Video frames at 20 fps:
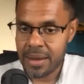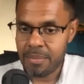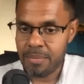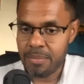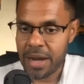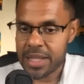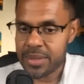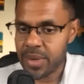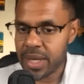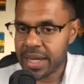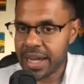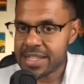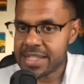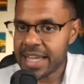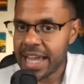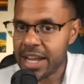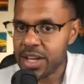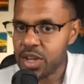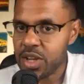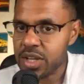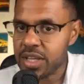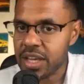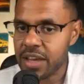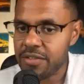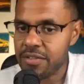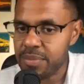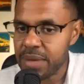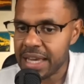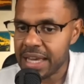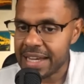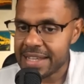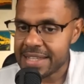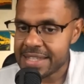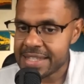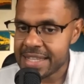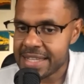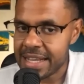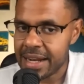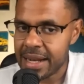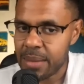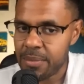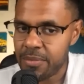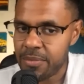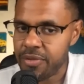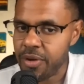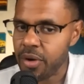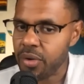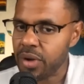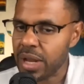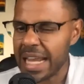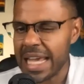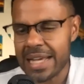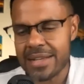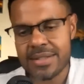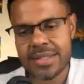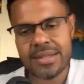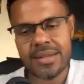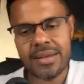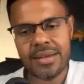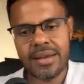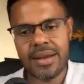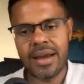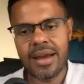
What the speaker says: By the way, guys, can you give me a synonym for release?